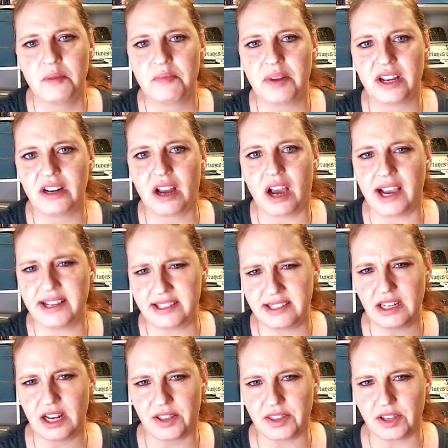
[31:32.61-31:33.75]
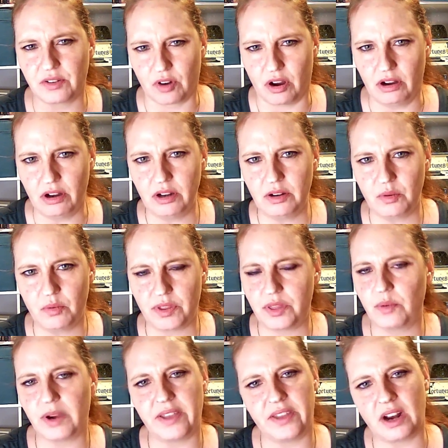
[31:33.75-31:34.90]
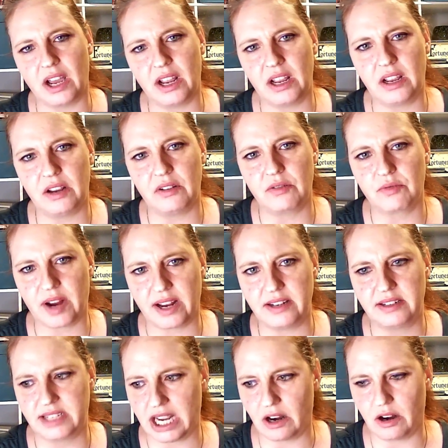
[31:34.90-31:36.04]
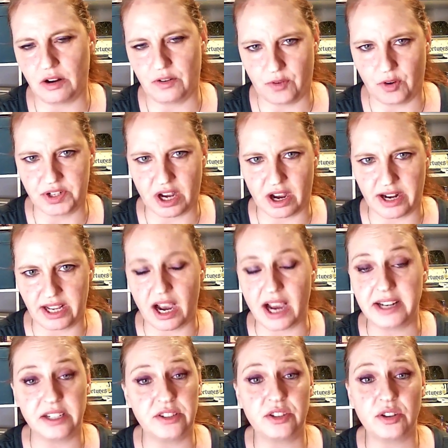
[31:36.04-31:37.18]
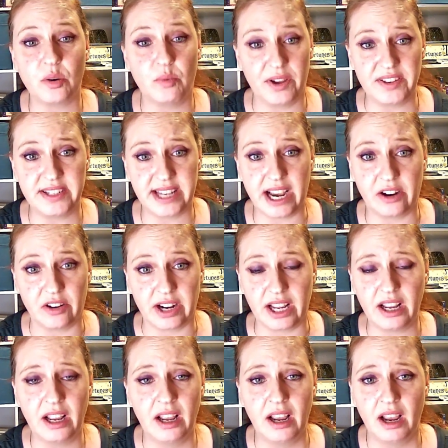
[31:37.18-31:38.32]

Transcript: But I see nothing wrong with the way that I read Tarot for Tati. I did so with integrity.